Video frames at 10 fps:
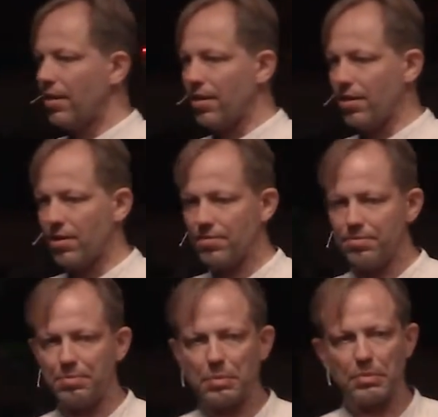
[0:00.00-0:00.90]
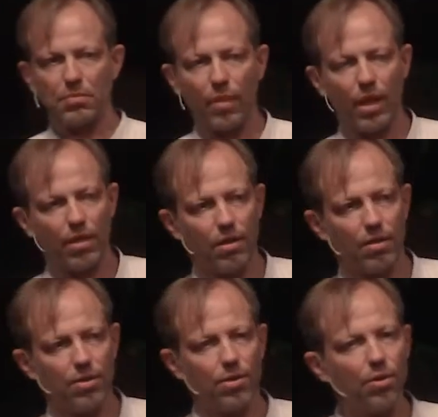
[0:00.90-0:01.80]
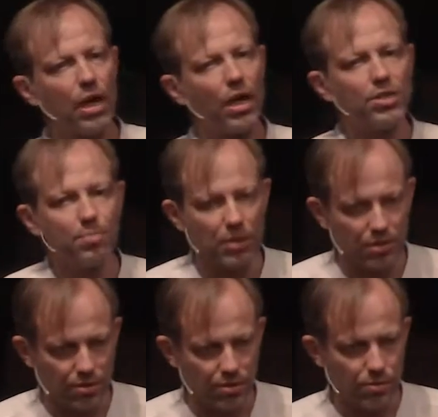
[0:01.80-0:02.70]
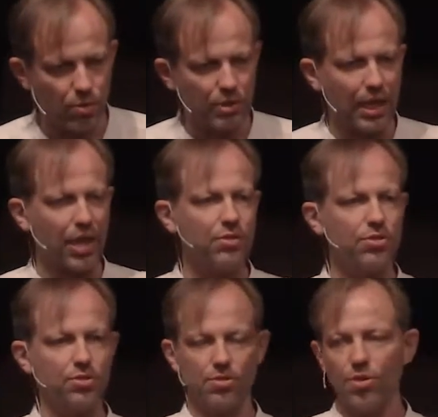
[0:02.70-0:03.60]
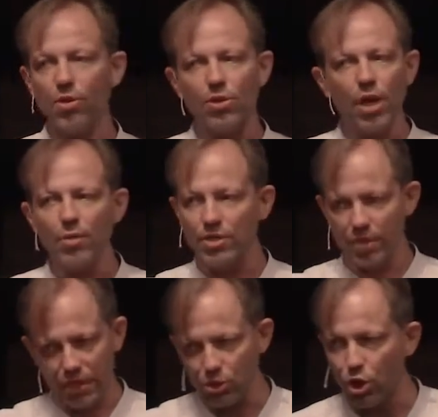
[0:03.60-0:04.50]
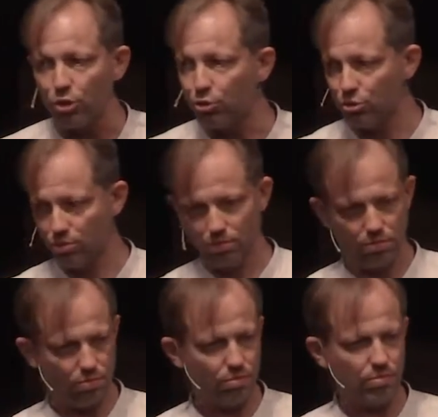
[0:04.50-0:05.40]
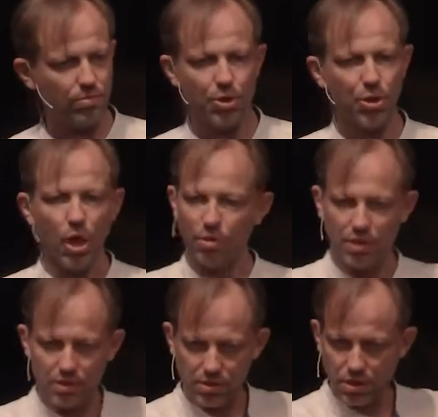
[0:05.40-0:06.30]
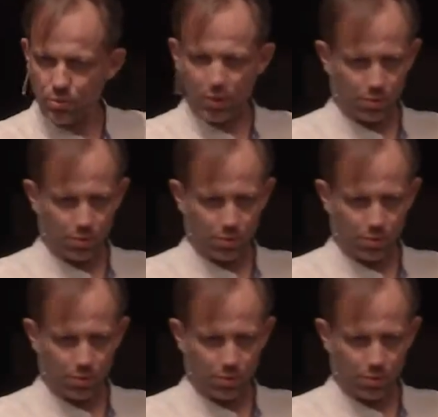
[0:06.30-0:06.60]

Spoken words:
Her husband was against her going to any church. No, this is not